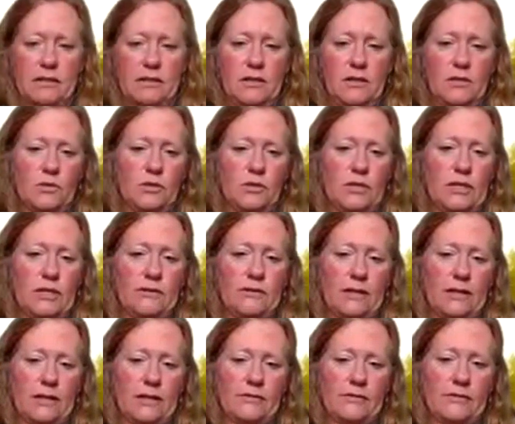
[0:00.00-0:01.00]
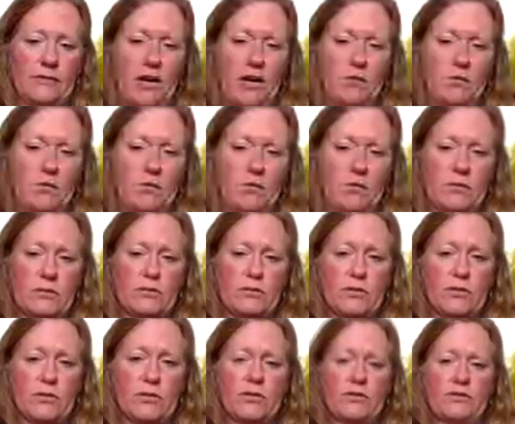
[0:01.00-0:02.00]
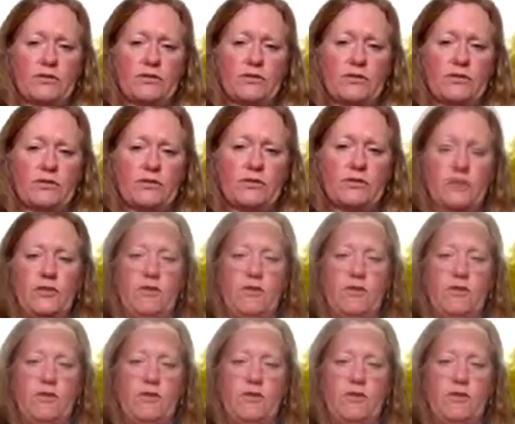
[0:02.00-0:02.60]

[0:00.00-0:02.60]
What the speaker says: So you look at it like a farmer or someone's producing food,